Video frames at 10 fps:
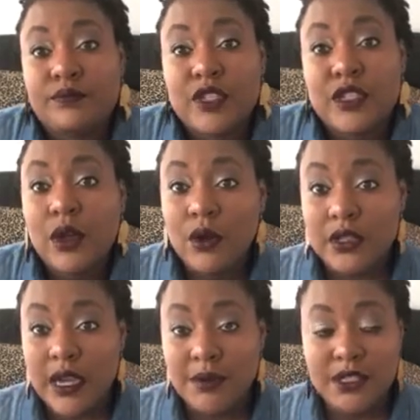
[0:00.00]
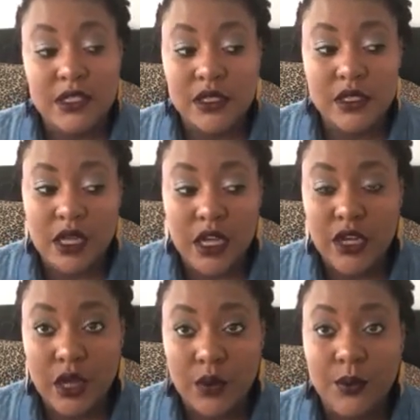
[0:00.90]
So adoption is a
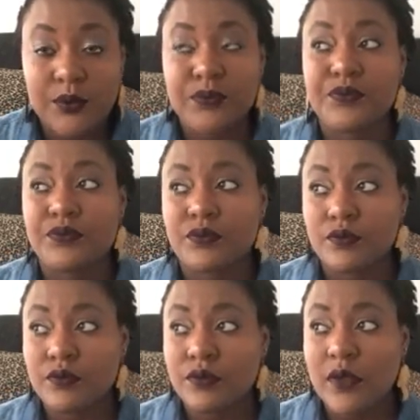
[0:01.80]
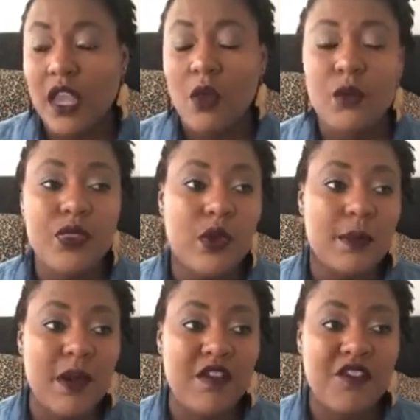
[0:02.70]
no. We thought
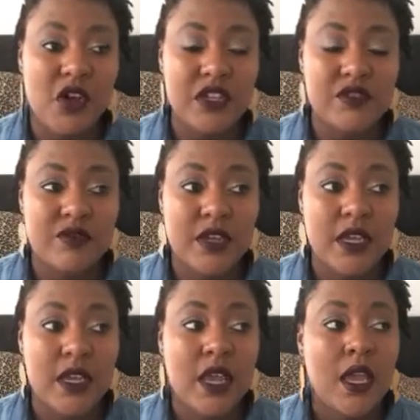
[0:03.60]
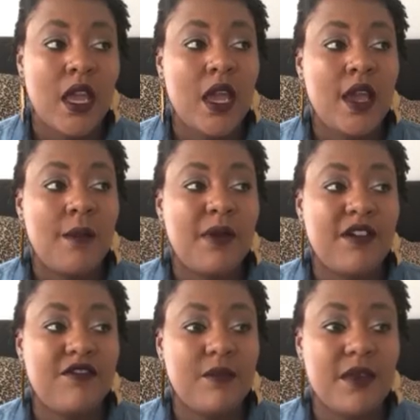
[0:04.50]
about fostering,
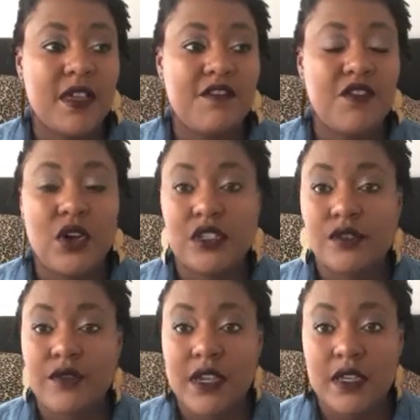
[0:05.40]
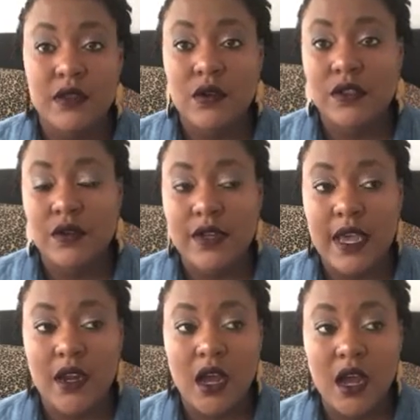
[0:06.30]
but for me, fostering is also
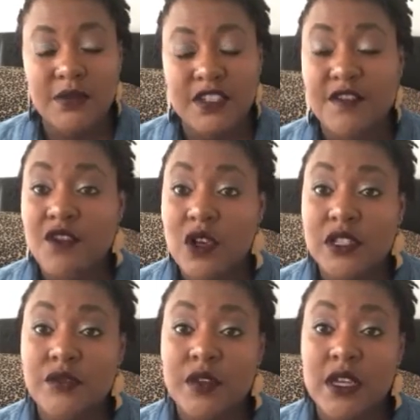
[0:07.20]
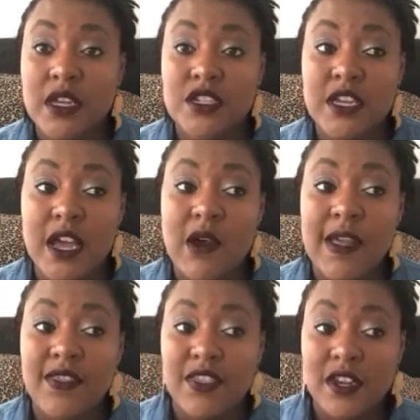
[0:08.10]
not an option. Fostering a
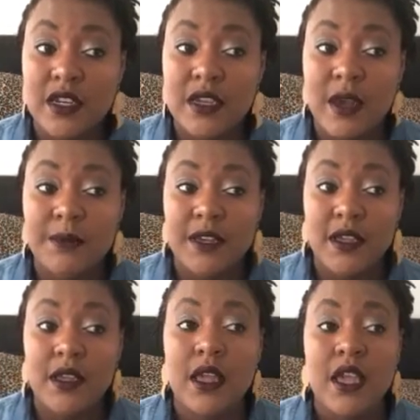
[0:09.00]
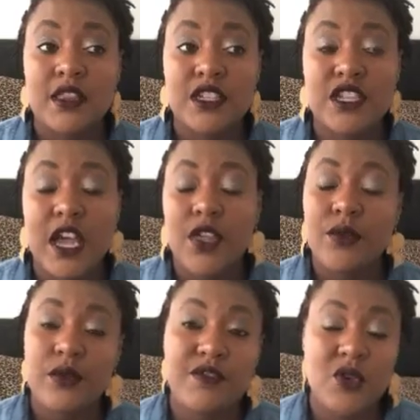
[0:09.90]
child and then adopting the child
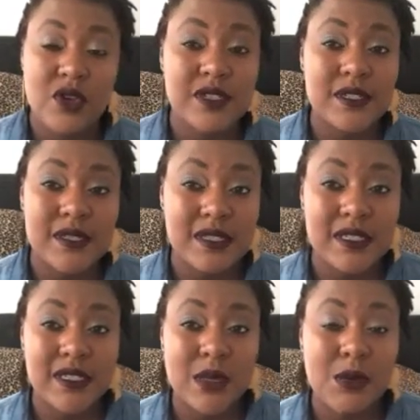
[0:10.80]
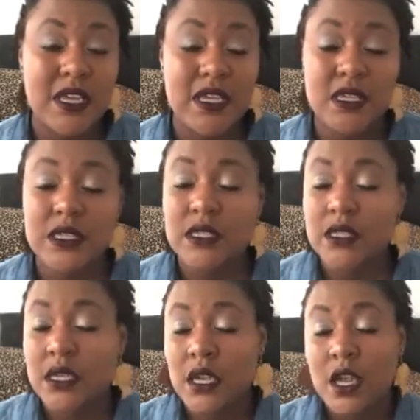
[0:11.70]
through the foster system is
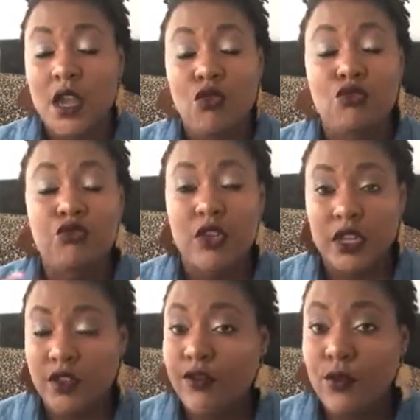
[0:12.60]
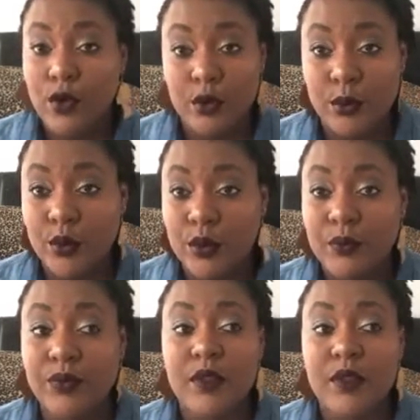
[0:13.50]
really affordable.